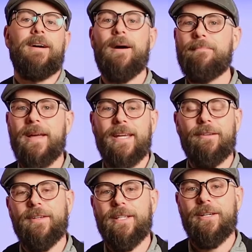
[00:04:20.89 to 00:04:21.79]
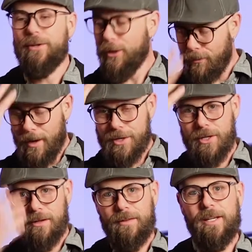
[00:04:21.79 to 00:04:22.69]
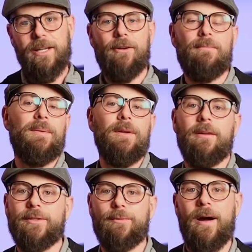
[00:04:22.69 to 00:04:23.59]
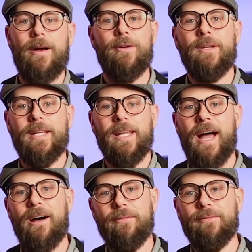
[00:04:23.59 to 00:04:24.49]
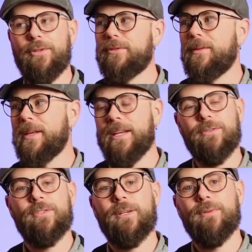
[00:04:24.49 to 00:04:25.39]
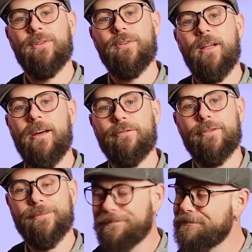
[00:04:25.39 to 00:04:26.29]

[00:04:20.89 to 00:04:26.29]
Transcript: I'm making a video, you're watching a video. Maybe it'll inspire you to get out and do something interesting with your life.